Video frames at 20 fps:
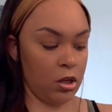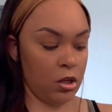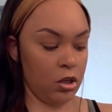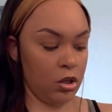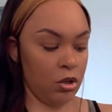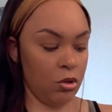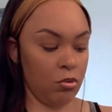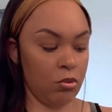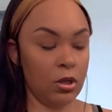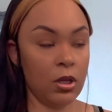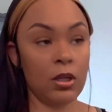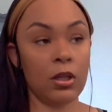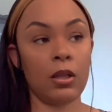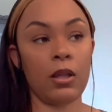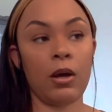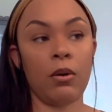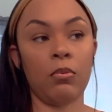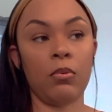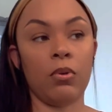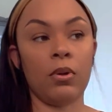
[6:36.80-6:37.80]
unit
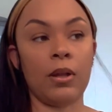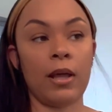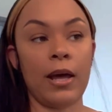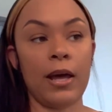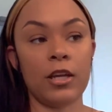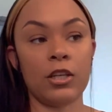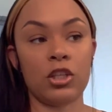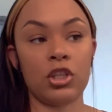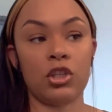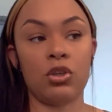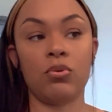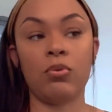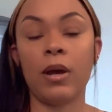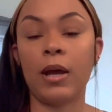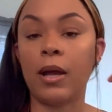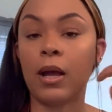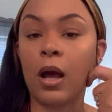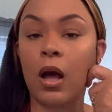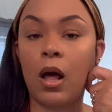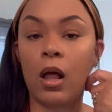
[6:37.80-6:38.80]
that will last you
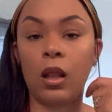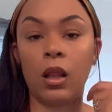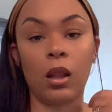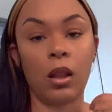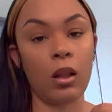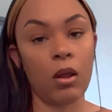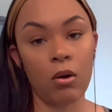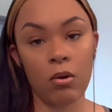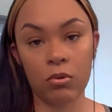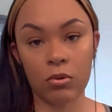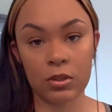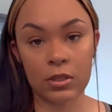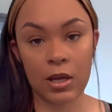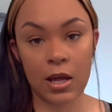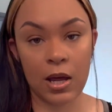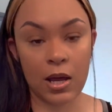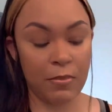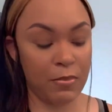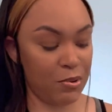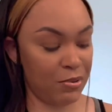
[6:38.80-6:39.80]
a long
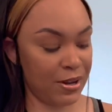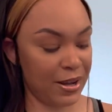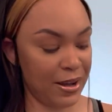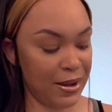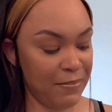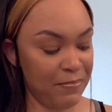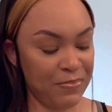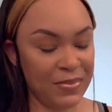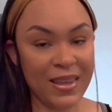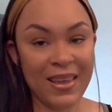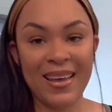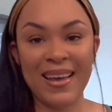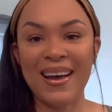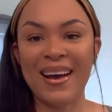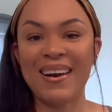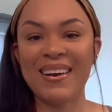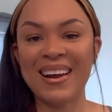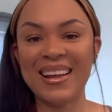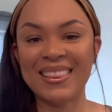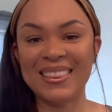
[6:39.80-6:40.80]
time, okay?
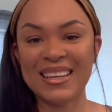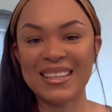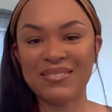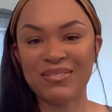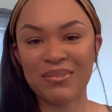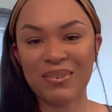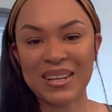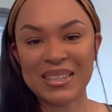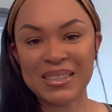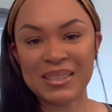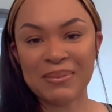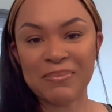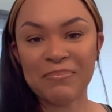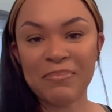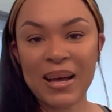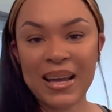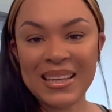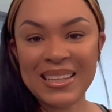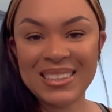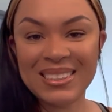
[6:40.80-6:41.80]
All right, thanks for watching.
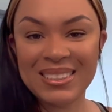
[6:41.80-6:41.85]
Bye.